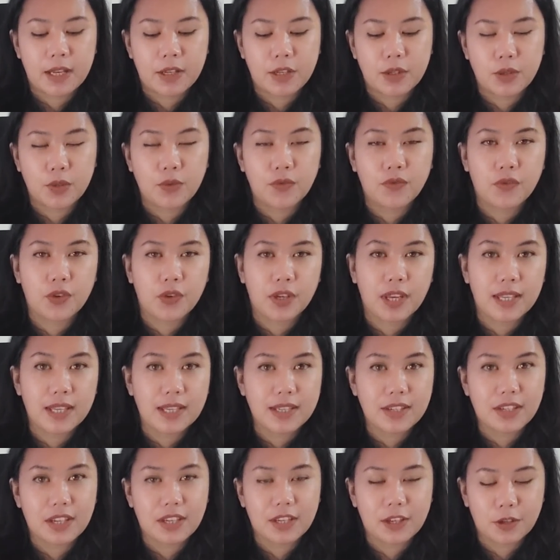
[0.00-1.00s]
And don't
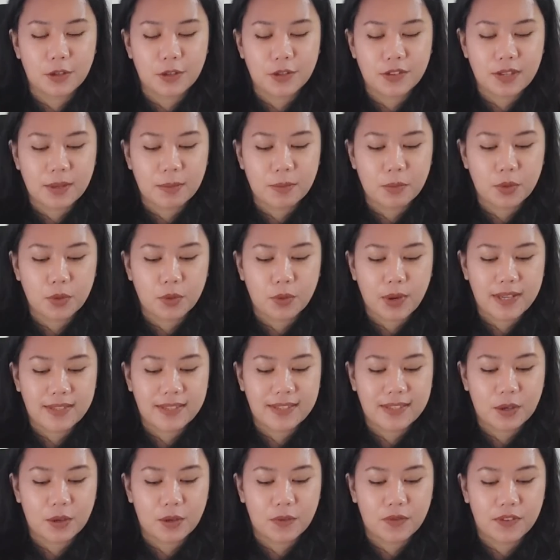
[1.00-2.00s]
forget to check your sun, moon,
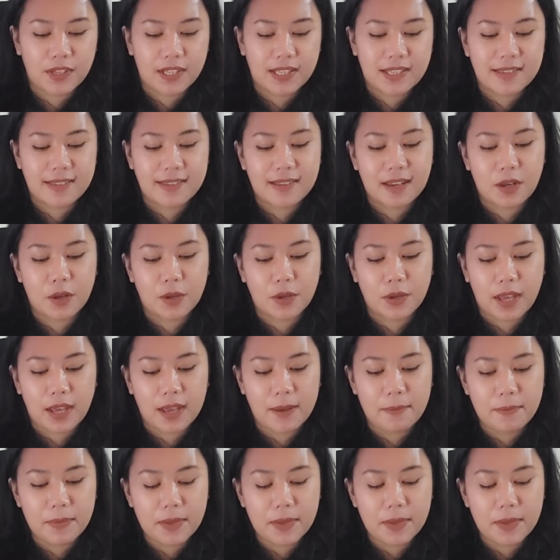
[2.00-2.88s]
rising, and Venus sign, okay?